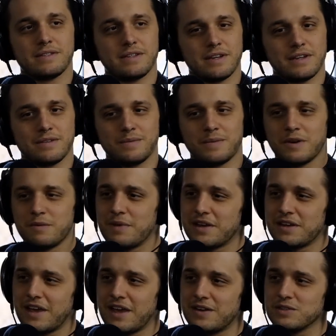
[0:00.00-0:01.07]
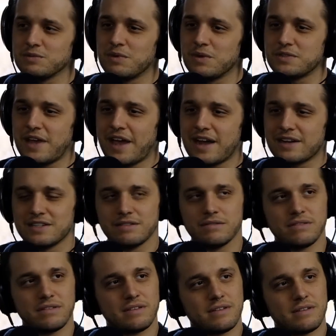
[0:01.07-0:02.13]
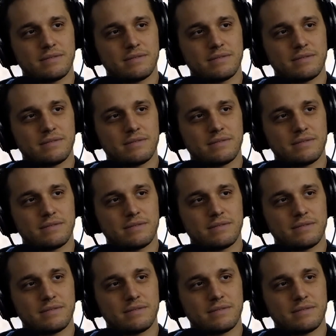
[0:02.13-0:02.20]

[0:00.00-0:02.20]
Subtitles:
It's one of Mankato's most active.